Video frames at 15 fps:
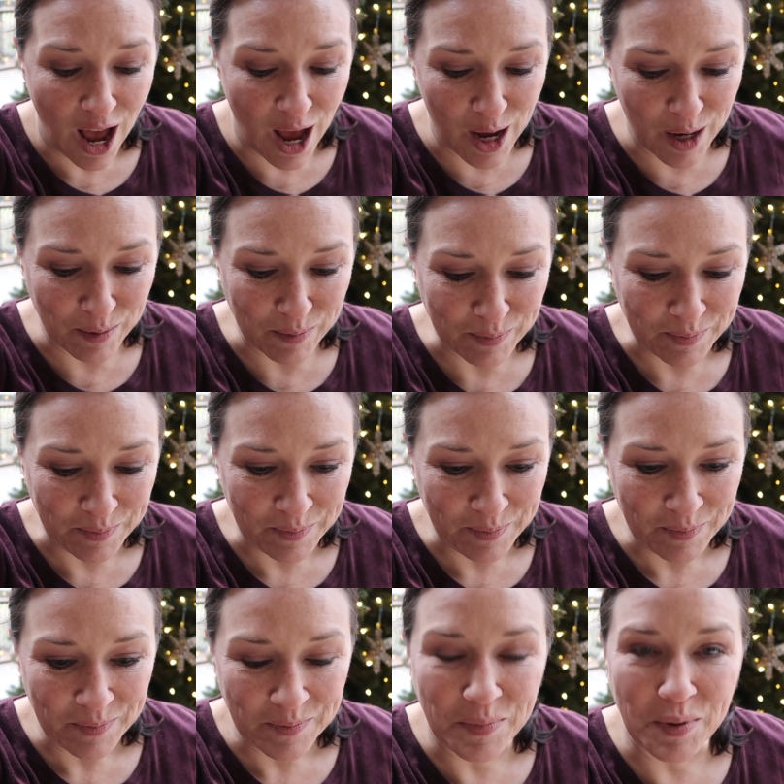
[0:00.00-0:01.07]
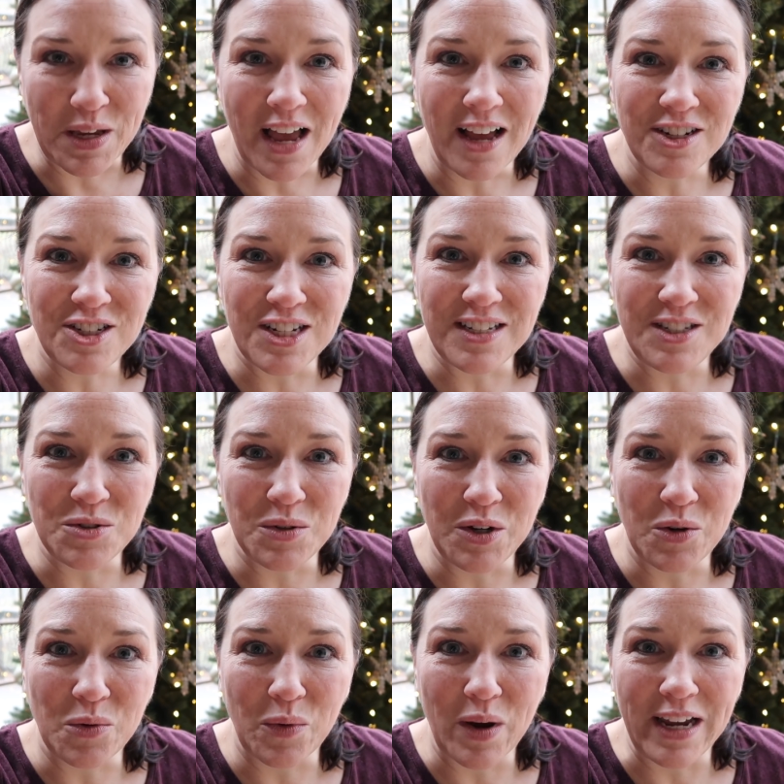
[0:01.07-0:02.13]
Um, but yeah, she's doing
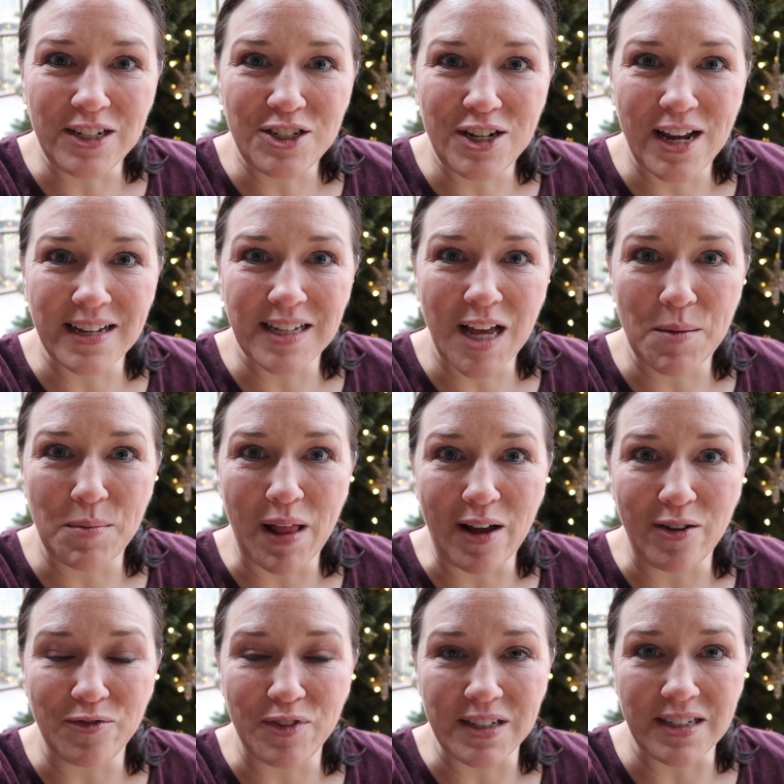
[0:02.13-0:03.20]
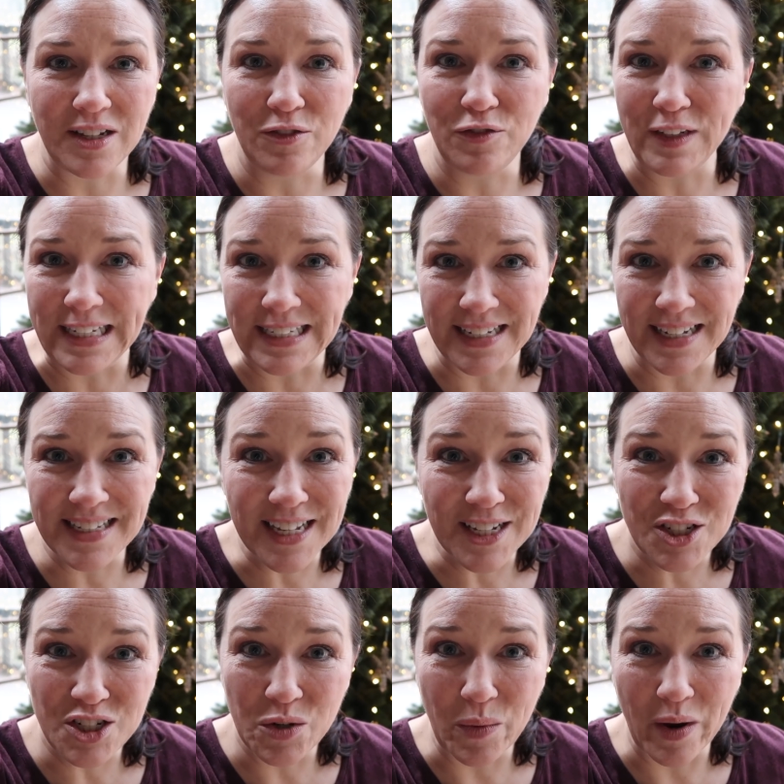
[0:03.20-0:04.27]
great. She has a couple outfits, little fleecies
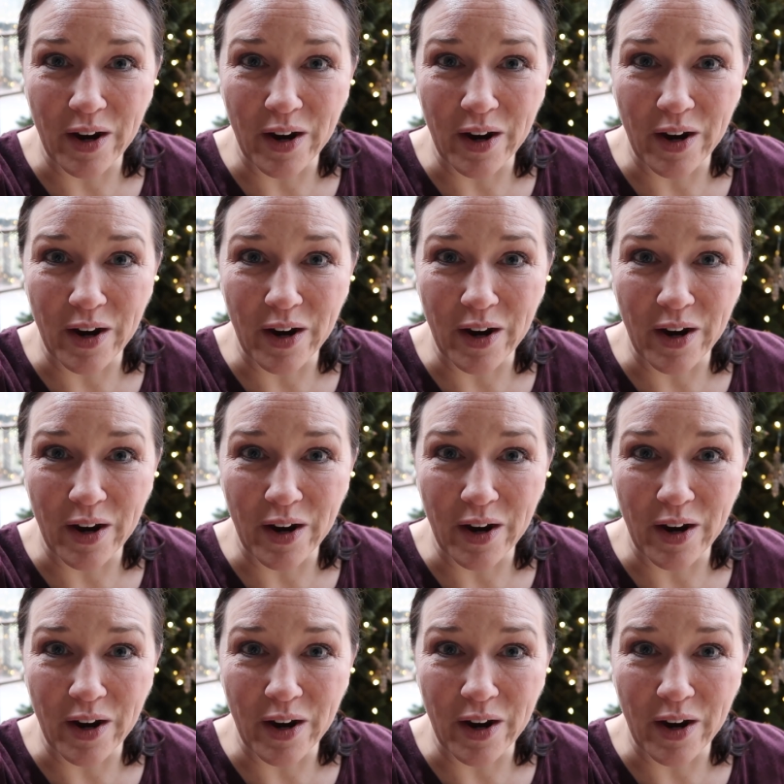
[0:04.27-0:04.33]
that she